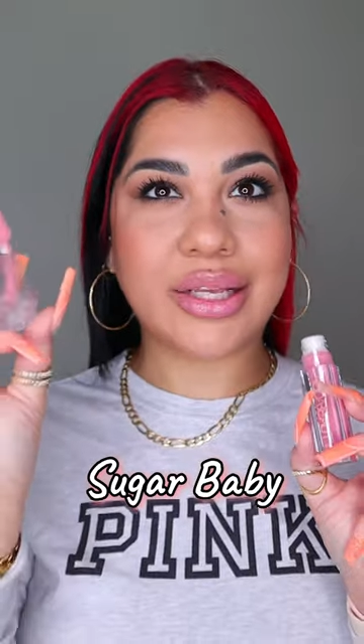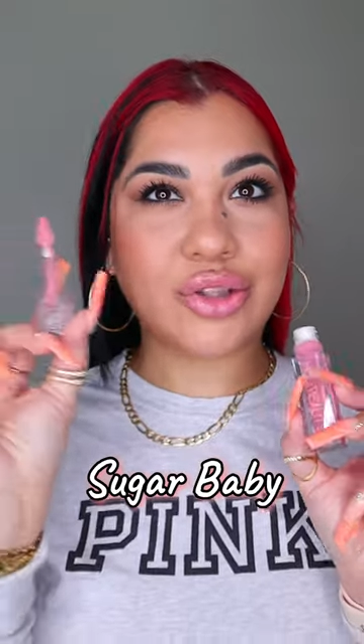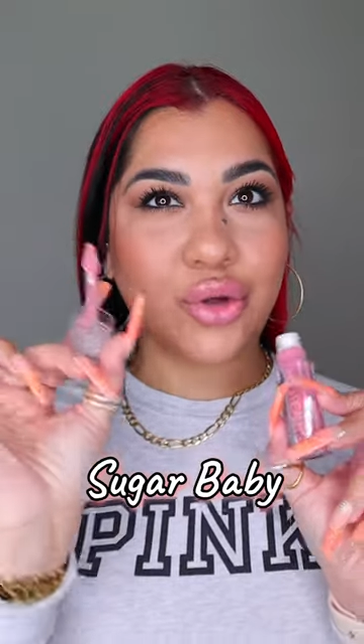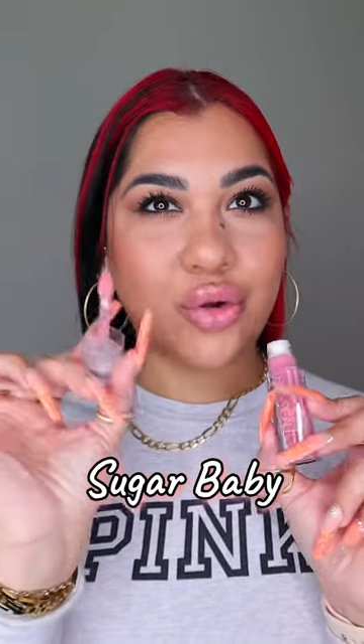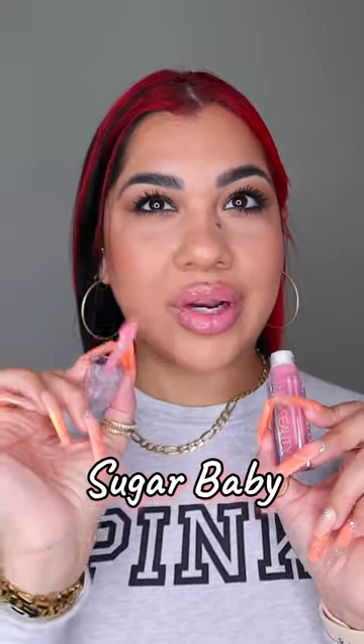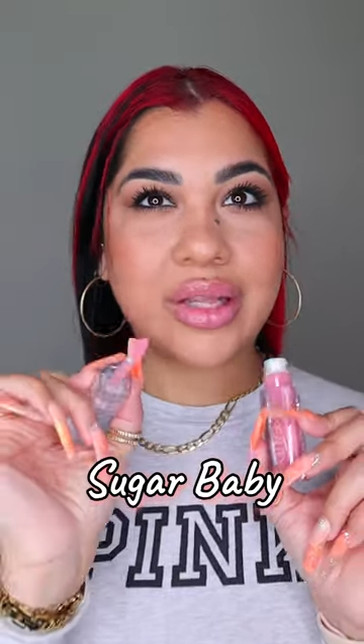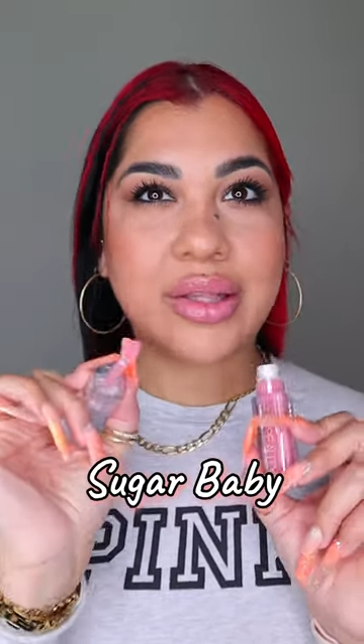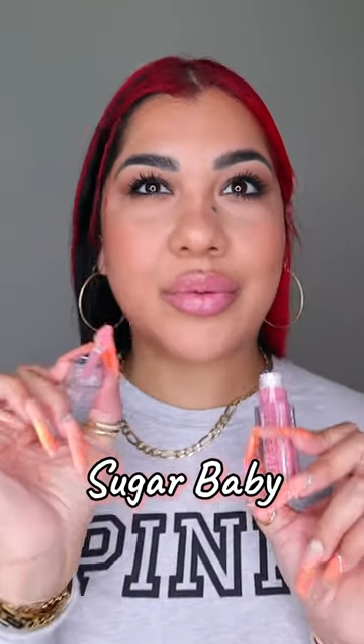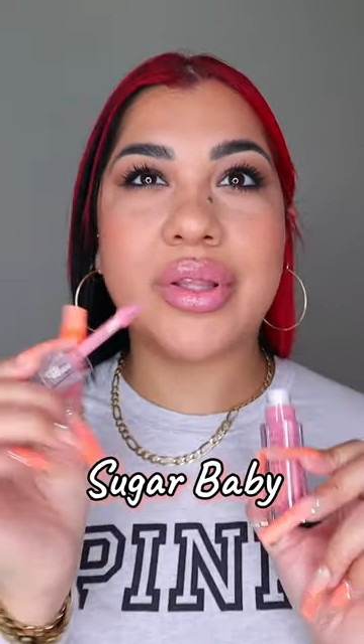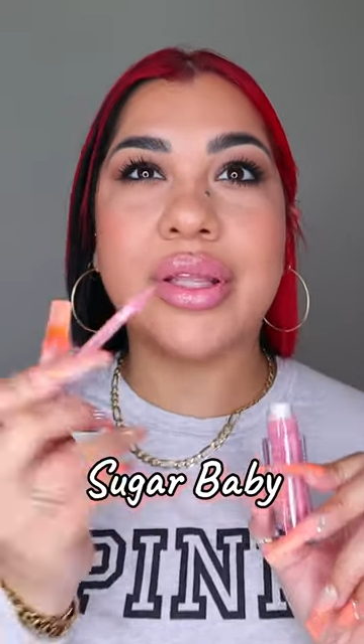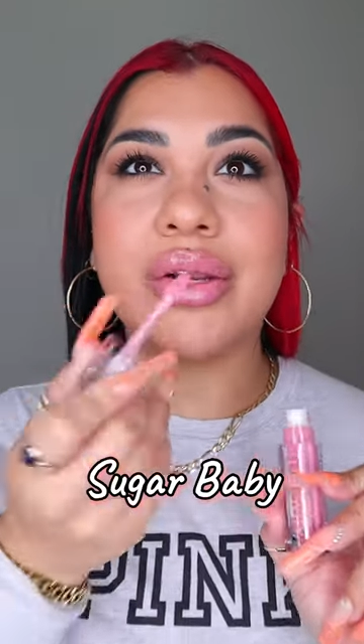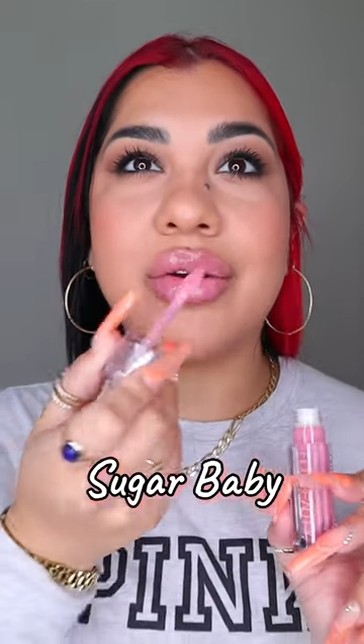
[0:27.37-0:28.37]
I don't like the
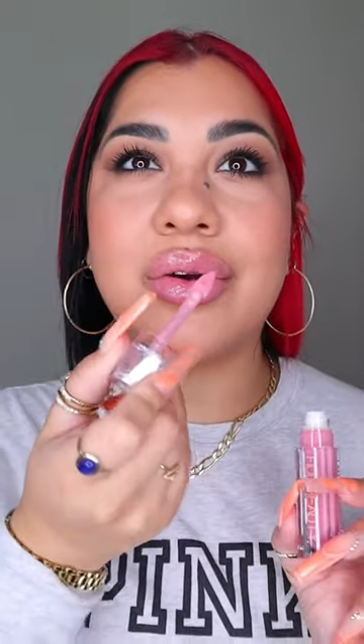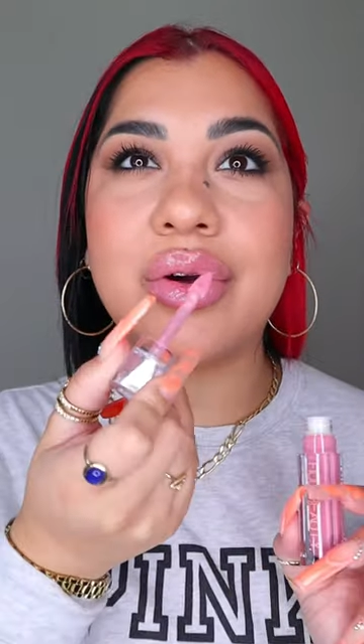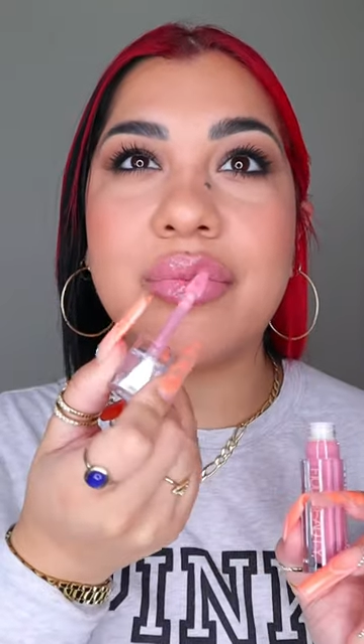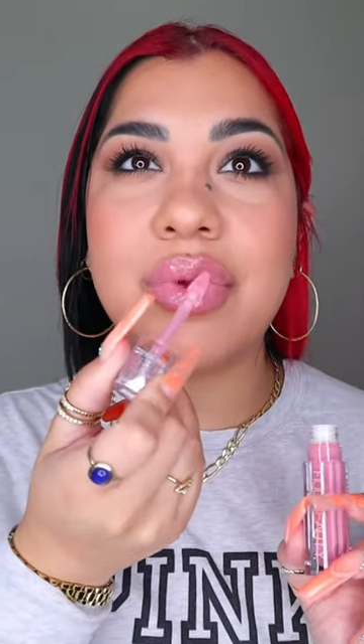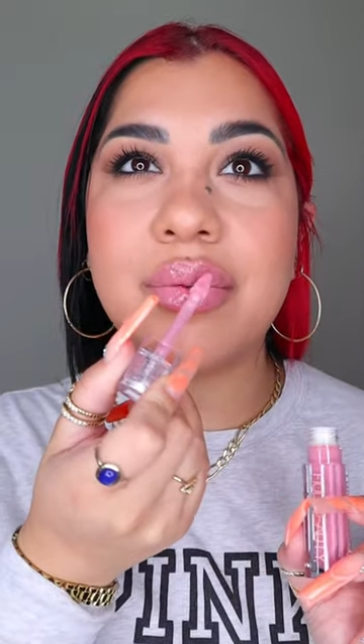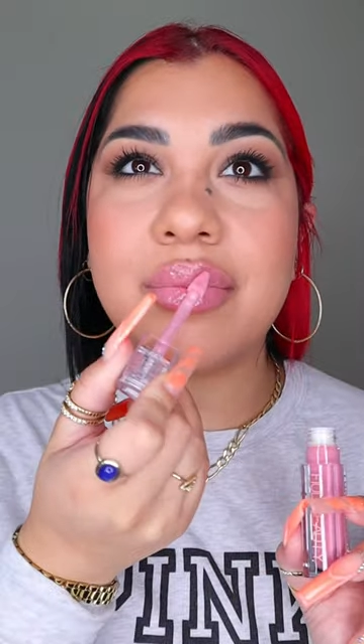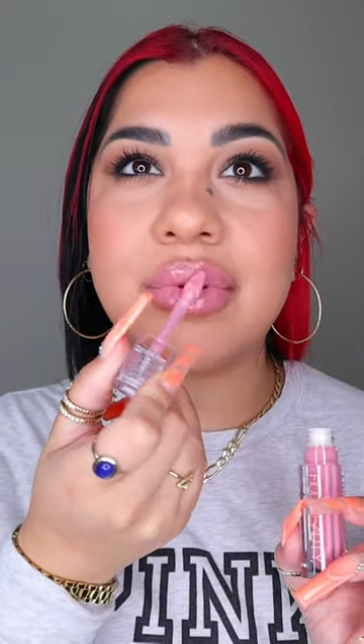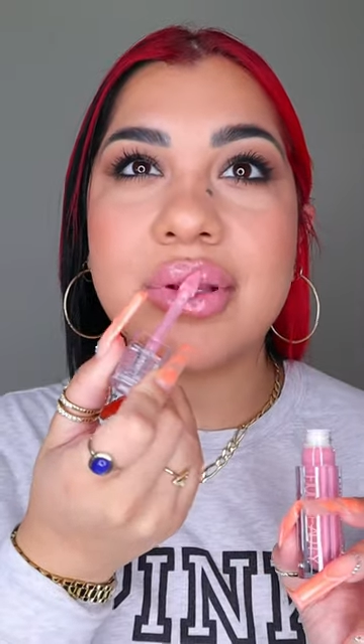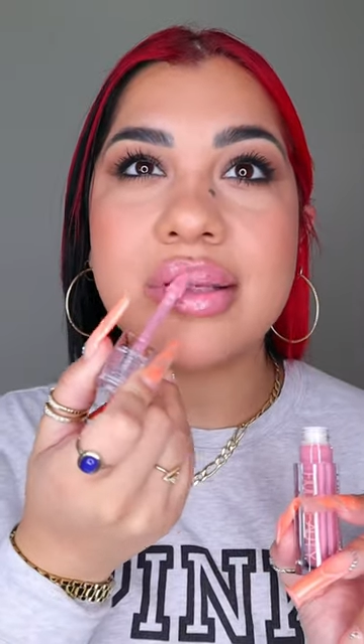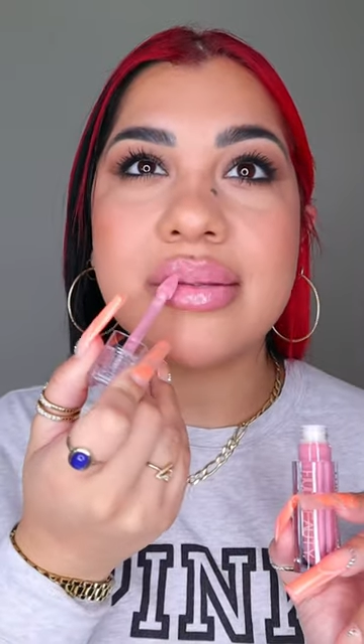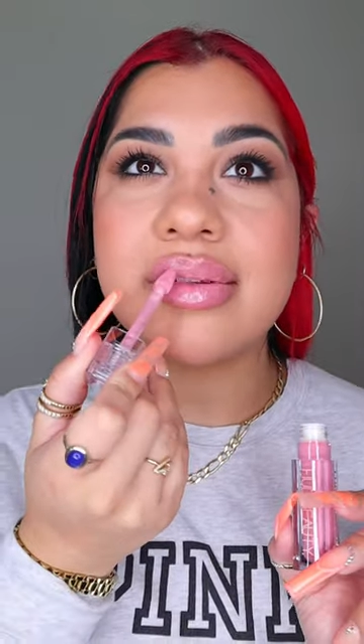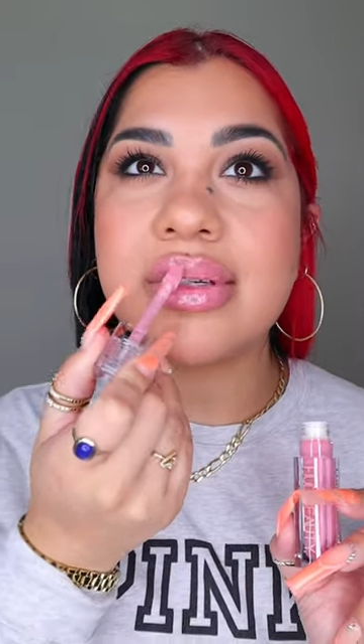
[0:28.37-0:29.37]
way they look on me, but
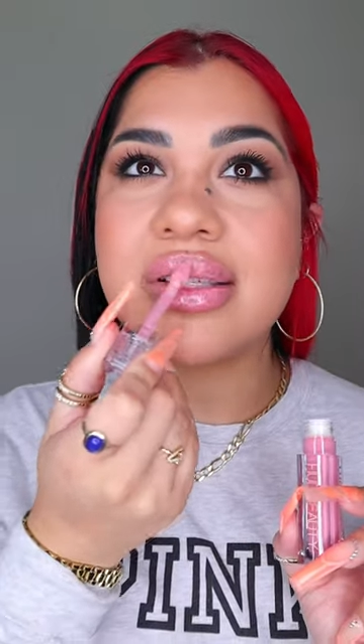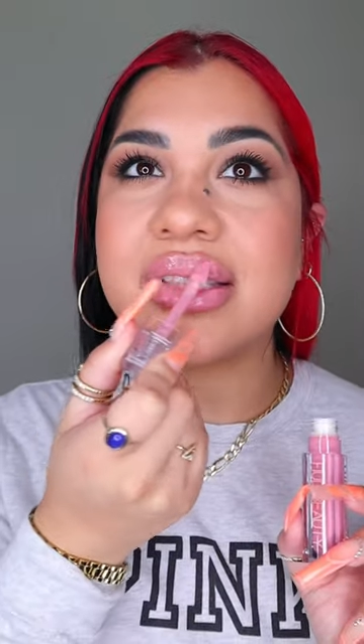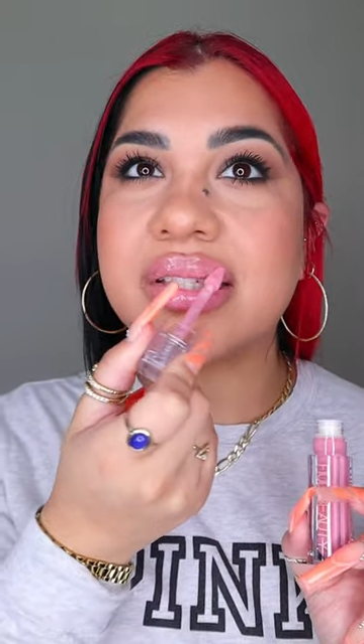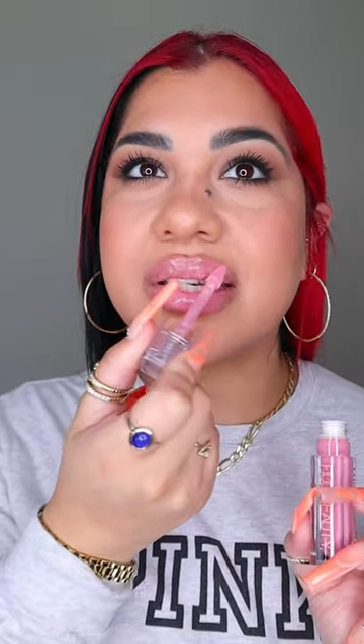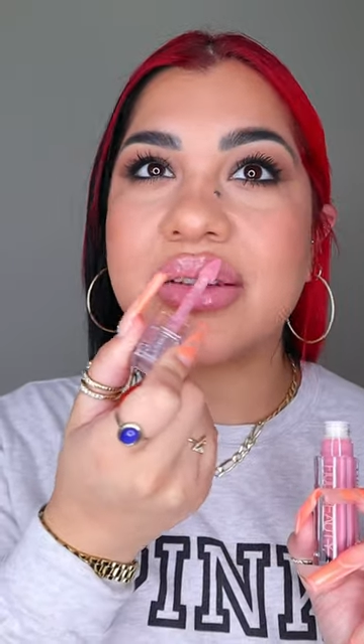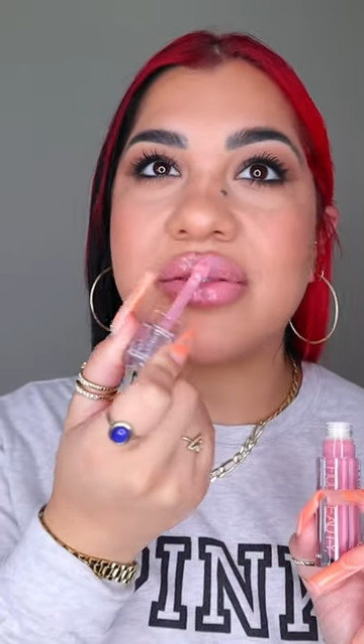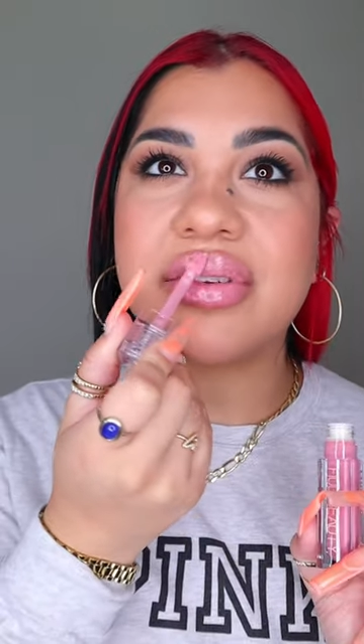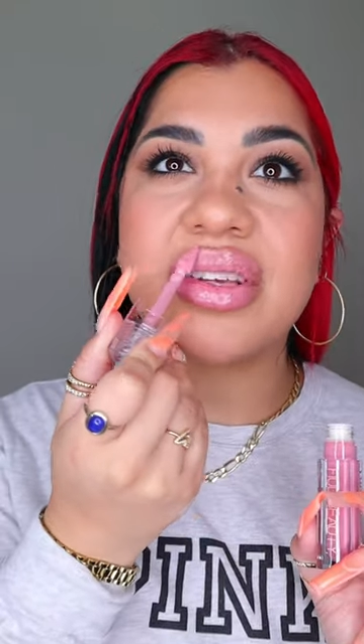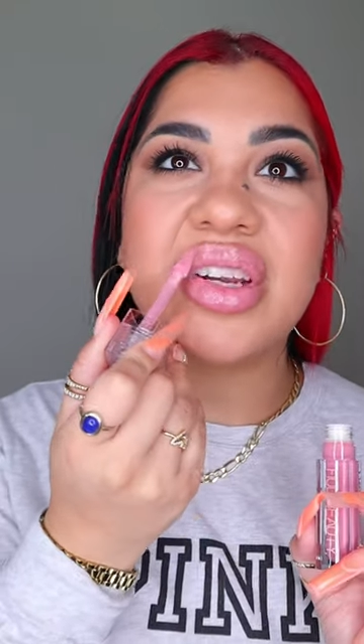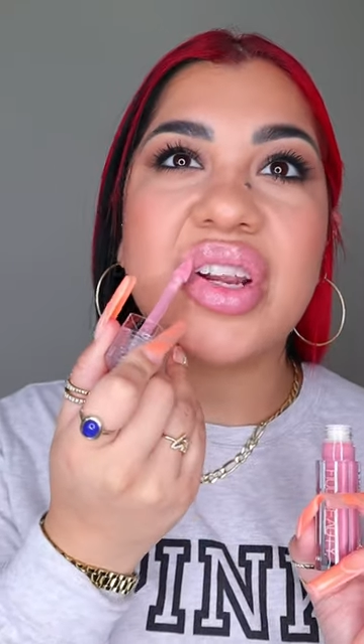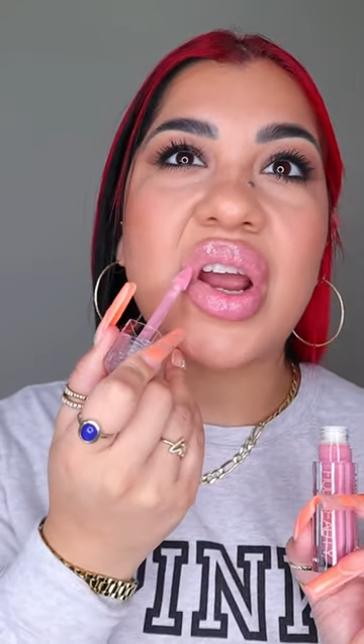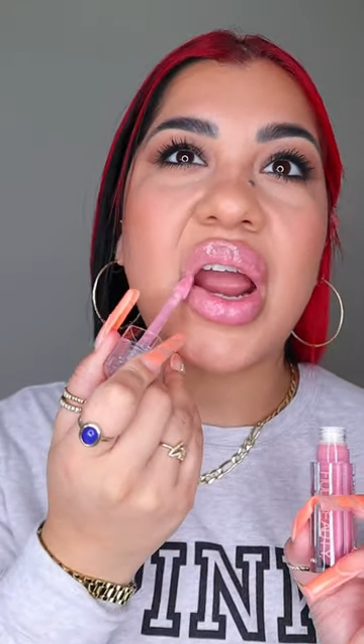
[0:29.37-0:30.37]
this one it's given.